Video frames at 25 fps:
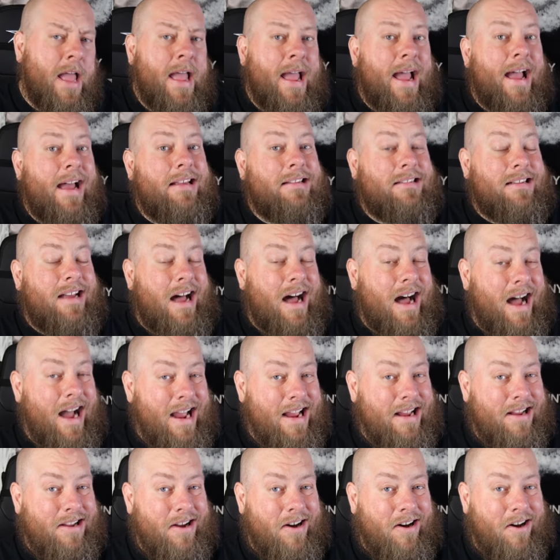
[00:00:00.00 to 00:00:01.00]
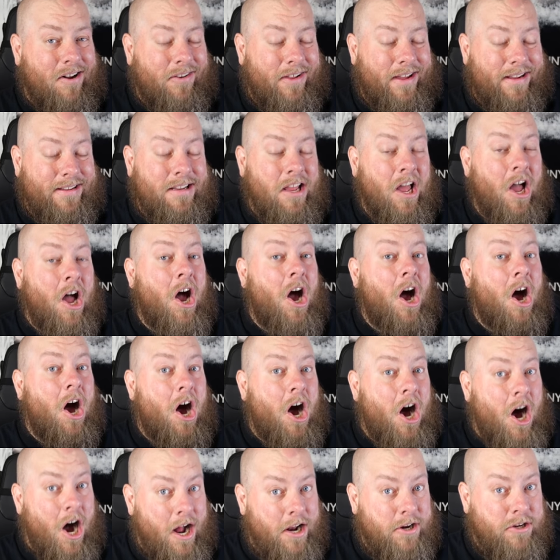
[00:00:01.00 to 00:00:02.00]
as I call it,
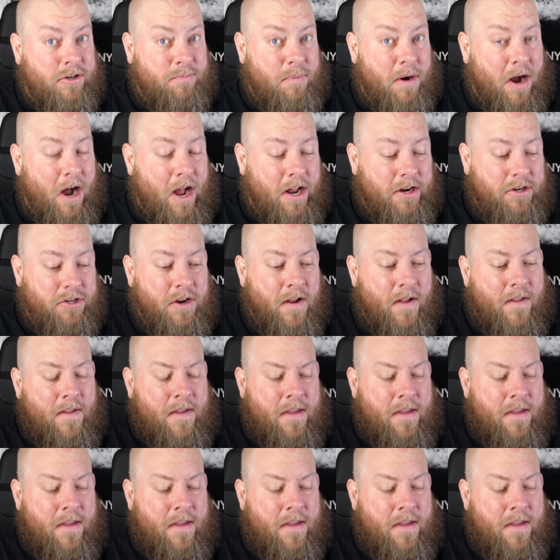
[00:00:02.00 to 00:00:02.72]
hodgepodge.